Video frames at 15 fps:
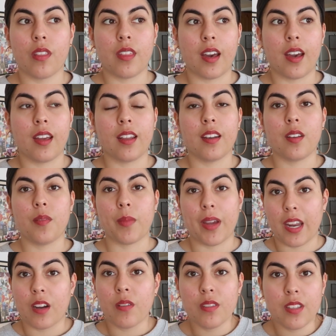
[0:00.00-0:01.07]
that my
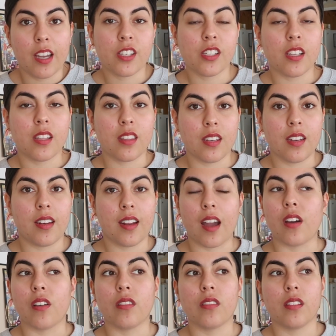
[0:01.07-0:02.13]
hair was actually thinning
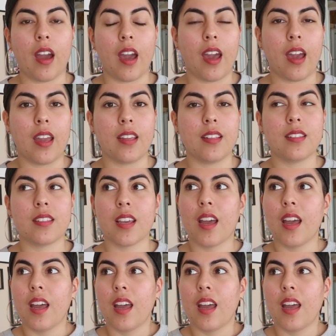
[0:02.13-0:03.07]
out. And